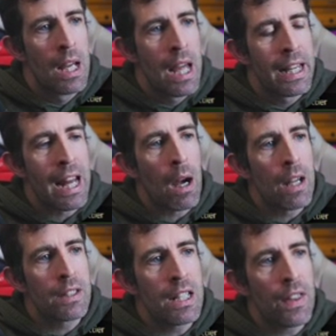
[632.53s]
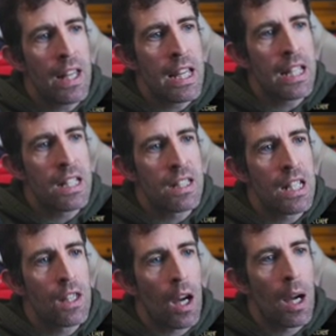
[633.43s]
Now, underneath here, you can see
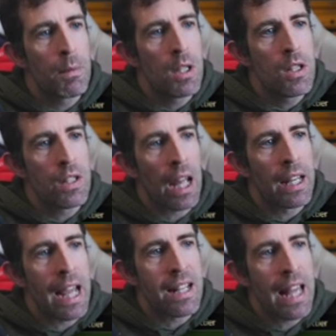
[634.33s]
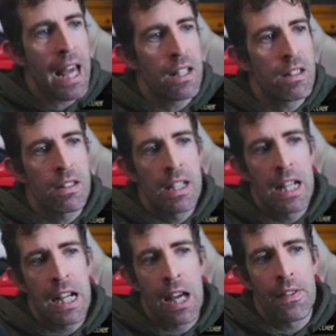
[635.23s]
that I'm using Next headers,
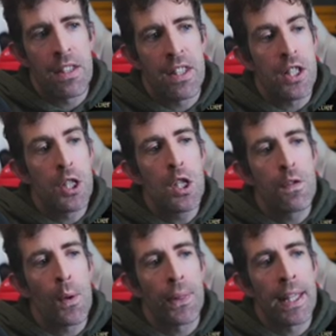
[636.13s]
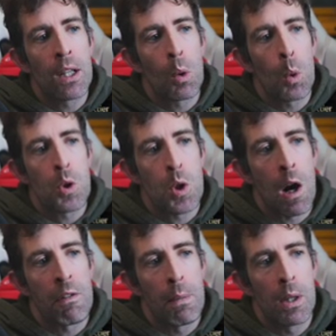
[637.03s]
and there's this useful thing called
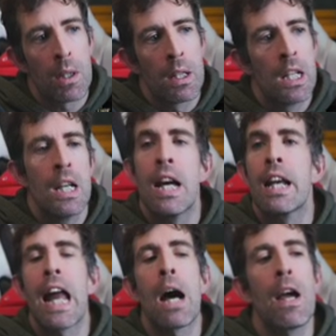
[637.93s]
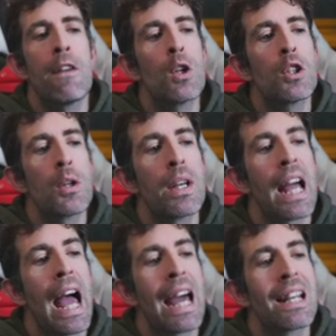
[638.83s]
draft mode. Now, if you're doing
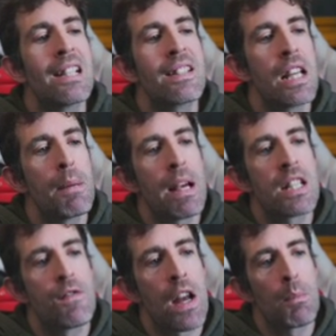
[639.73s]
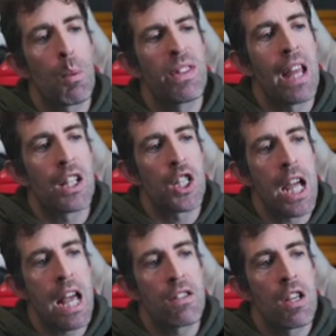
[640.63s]
headless CMS development with
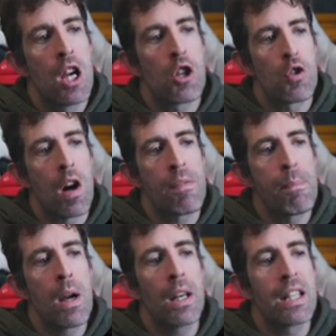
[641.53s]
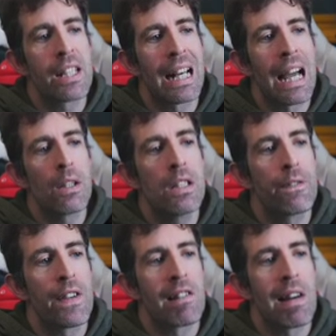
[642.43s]
Next.js, draft mode is going to allow you to
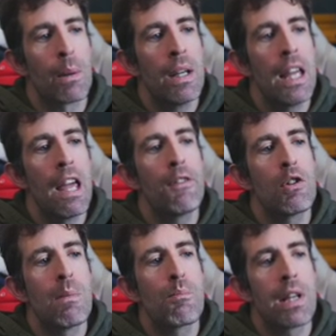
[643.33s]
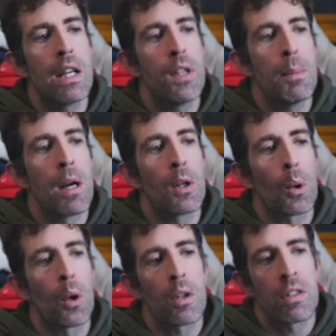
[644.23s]
figure out if you're in preview mode or
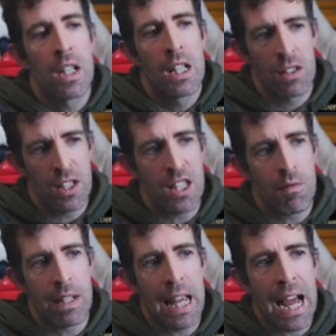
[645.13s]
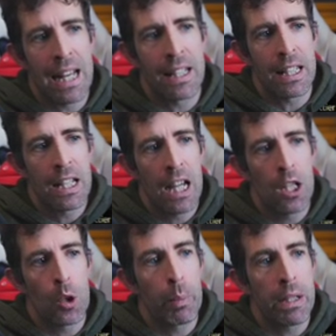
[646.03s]
not. So this is really handy, and
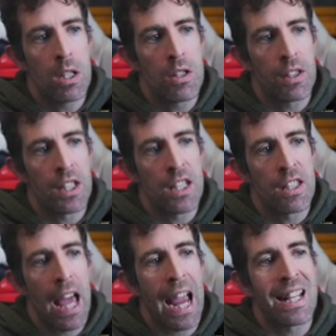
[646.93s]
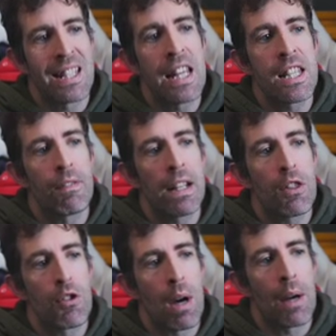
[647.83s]
you'll be using this extensively
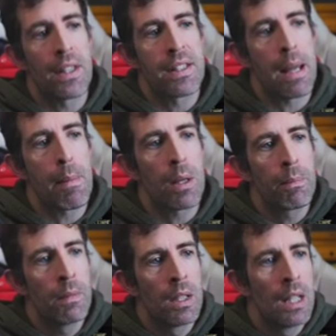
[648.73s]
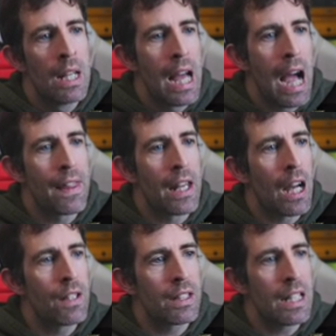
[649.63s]
throughout this demo. And then
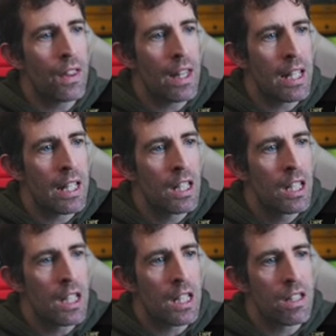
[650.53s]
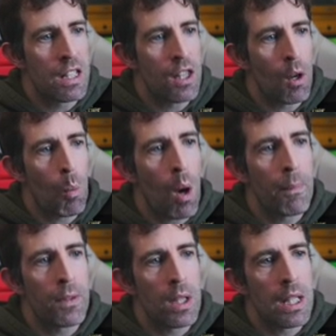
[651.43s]
underneath here, you can see that what I'm
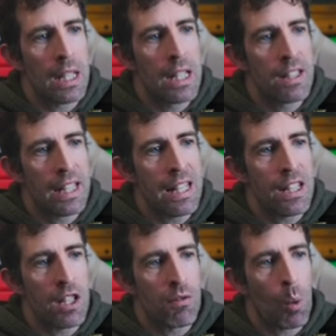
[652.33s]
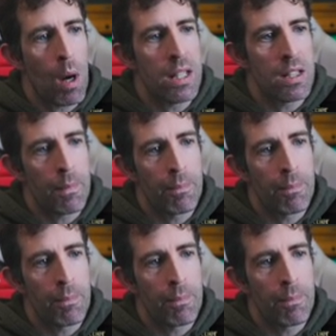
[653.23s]
doing is getting this request.